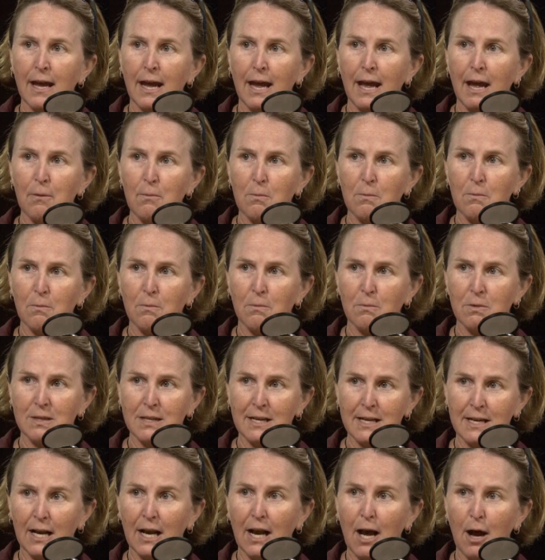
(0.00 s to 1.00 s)
and
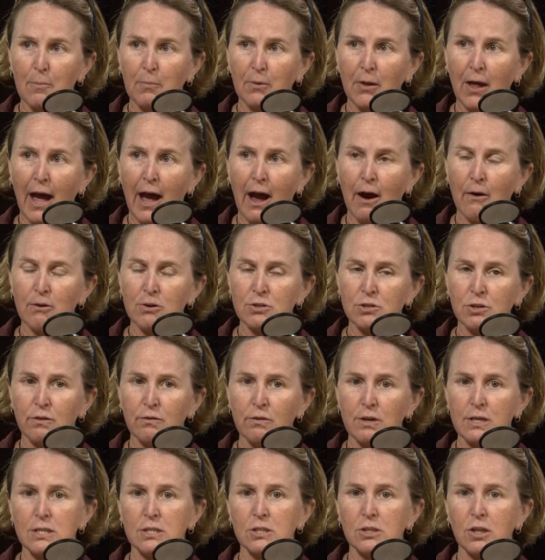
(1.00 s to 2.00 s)
within a couple of hours
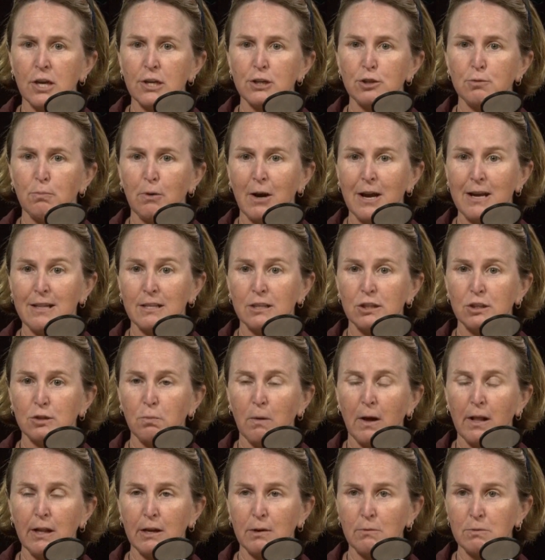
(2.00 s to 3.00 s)
over his lunch break, the
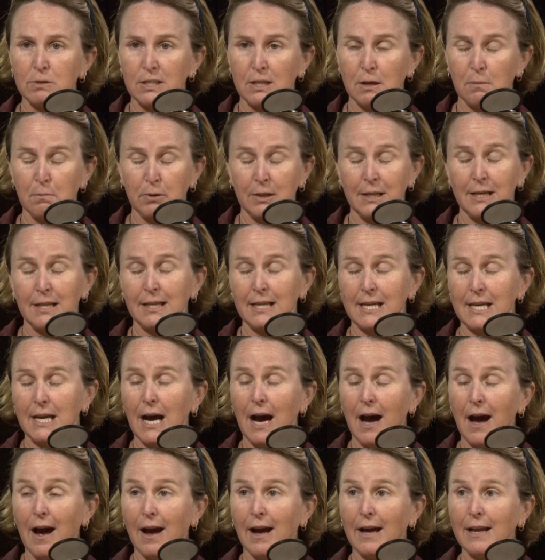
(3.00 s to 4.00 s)
swelling was completely
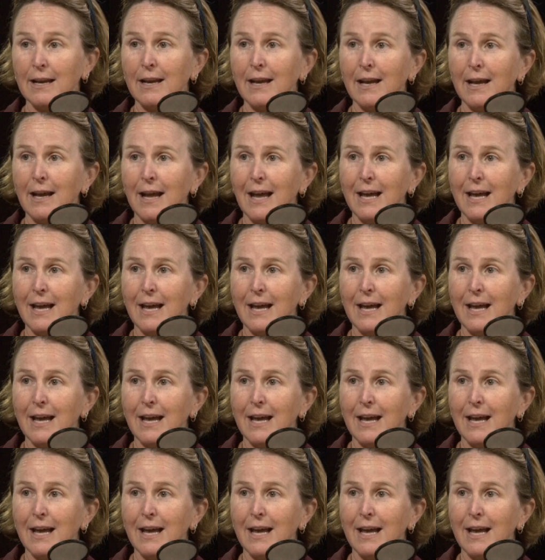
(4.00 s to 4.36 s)
gone.